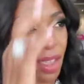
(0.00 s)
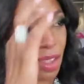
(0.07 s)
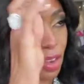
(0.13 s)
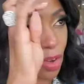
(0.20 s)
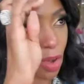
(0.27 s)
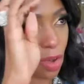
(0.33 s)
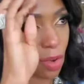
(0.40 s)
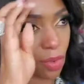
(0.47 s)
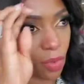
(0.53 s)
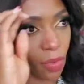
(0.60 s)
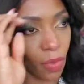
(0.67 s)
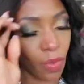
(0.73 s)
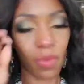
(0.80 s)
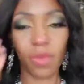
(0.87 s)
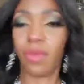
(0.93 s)
you know,
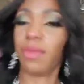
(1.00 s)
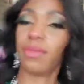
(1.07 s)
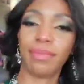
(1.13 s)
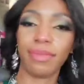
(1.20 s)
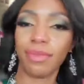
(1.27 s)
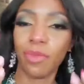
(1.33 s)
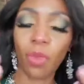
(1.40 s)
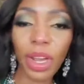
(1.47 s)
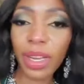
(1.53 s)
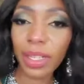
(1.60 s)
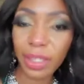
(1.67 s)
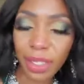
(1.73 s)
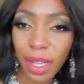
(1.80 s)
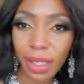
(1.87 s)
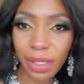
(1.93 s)
what
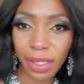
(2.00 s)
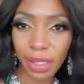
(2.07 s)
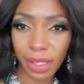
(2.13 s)
it does